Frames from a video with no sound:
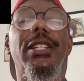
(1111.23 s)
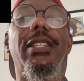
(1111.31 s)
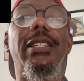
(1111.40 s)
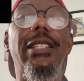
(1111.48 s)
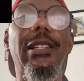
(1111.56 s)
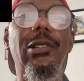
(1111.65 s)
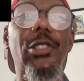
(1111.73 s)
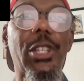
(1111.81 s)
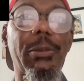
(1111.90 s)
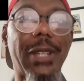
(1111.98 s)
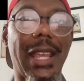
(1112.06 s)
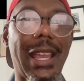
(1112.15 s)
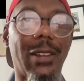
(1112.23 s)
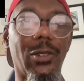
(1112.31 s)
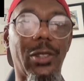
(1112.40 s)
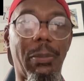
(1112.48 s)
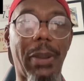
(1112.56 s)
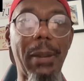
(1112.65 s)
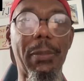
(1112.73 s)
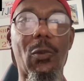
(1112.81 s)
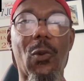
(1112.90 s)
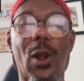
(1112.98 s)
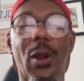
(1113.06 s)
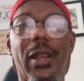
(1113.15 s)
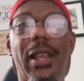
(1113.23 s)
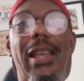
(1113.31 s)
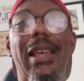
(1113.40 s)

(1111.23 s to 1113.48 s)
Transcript: to the dealership to handle the paperwork,